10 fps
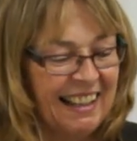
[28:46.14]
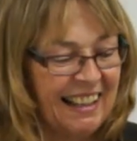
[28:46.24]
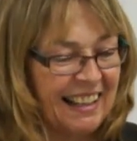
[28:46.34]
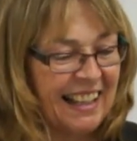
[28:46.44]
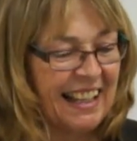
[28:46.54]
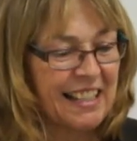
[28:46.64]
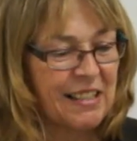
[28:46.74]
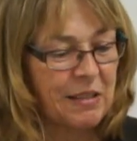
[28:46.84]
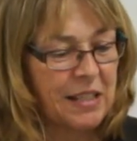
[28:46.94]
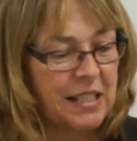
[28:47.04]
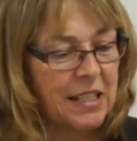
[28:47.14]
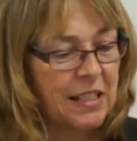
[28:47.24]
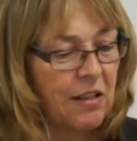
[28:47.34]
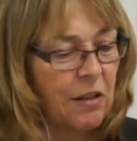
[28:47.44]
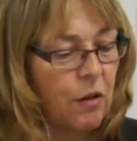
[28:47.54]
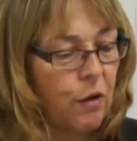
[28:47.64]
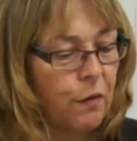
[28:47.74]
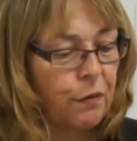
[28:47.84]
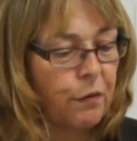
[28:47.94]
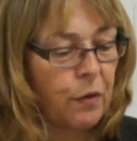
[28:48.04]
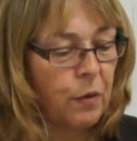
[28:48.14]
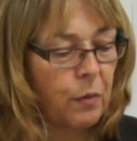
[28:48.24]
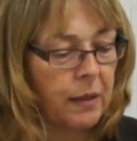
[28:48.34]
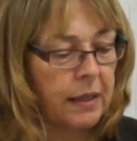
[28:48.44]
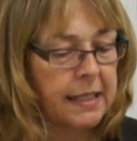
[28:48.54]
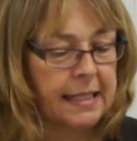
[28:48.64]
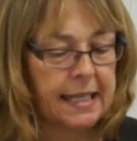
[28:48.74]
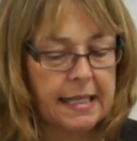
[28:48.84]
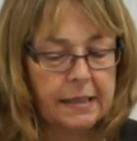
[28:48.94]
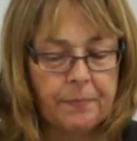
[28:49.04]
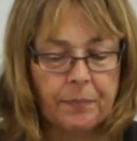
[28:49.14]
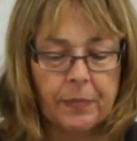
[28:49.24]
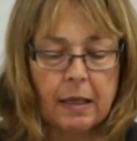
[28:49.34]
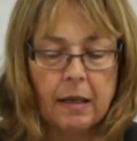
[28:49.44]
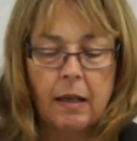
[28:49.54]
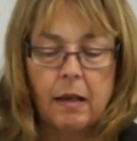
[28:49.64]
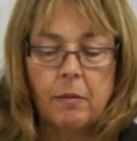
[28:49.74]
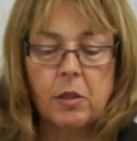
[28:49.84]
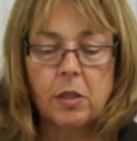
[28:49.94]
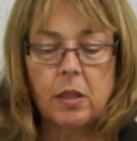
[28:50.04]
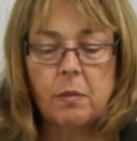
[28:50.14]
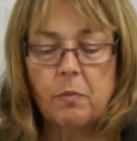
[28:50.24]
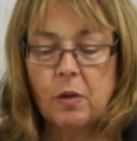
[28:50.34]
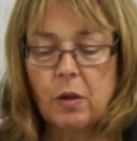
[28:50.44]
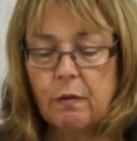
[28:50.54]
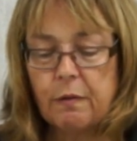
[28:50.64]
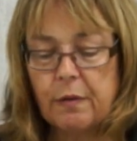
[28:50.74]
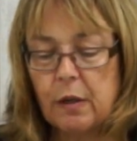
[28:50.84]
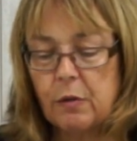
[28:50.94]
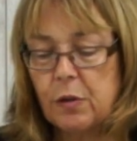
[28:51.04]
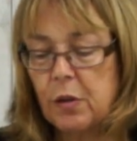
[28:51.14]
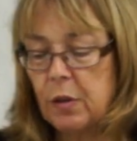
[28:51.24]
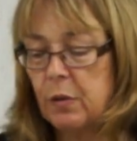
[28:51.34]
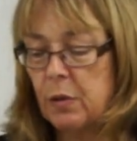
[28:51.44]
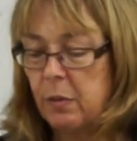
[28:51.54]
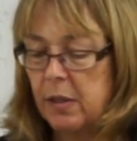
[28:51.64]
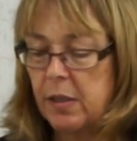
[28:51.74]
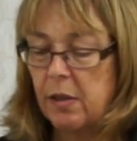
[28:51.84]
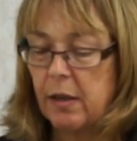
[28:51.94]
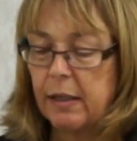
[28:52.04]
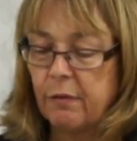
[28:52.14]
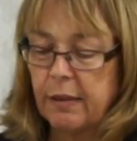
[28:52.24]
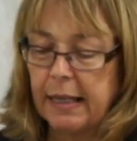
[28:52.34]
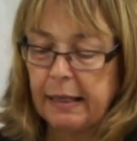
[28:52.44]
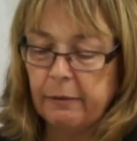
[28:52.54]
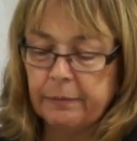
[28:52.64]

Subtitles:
Okay, so I'm going to start off with the sedum. Just going to move those two to one side for now.